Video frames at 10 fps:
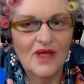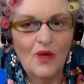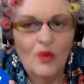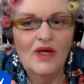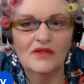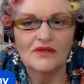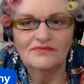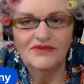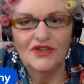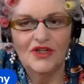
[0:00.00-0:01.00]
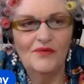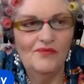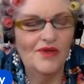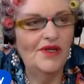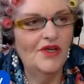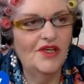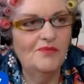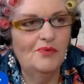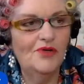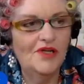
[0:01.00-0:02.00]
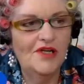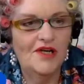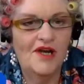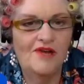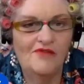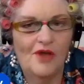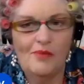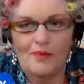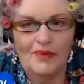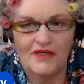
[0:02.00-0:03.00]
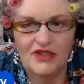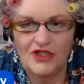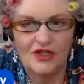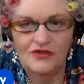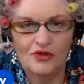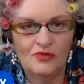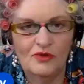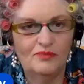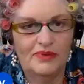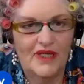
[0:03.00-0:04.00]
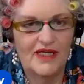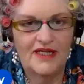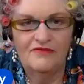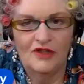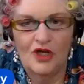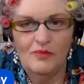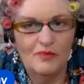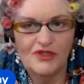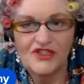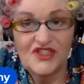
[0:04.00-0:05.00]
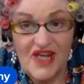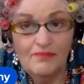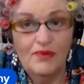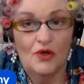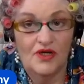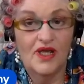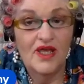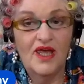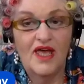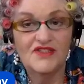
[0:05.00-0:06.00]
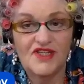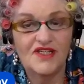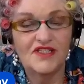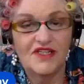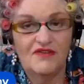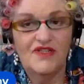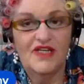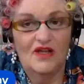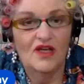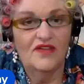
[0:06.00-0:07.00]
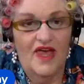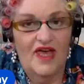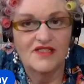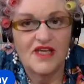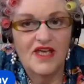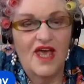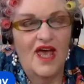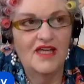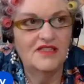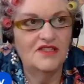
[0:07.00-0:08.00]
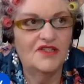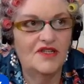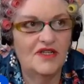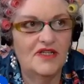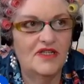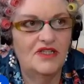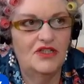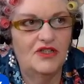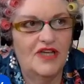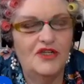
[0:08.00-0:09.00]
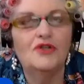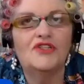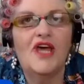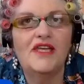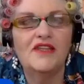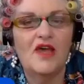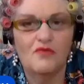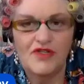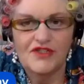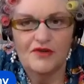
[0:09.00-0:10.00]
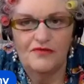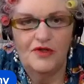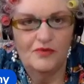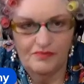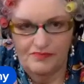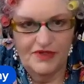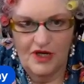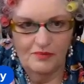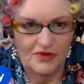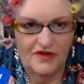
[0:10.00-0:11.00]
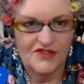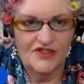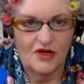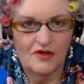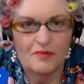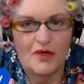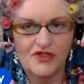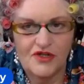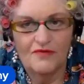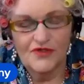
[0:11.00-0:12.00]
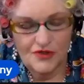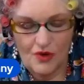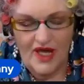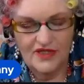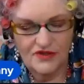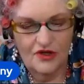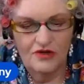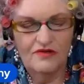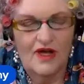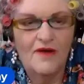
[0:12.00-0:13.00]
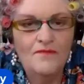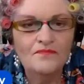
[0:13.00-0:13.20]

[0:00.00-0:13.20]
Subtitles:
Well, you can put it in an envelope, normal plain envelope, and put a stamp on it and send a DVD like that. And you're taking that risk of put it in the slot at the post office or hand it over.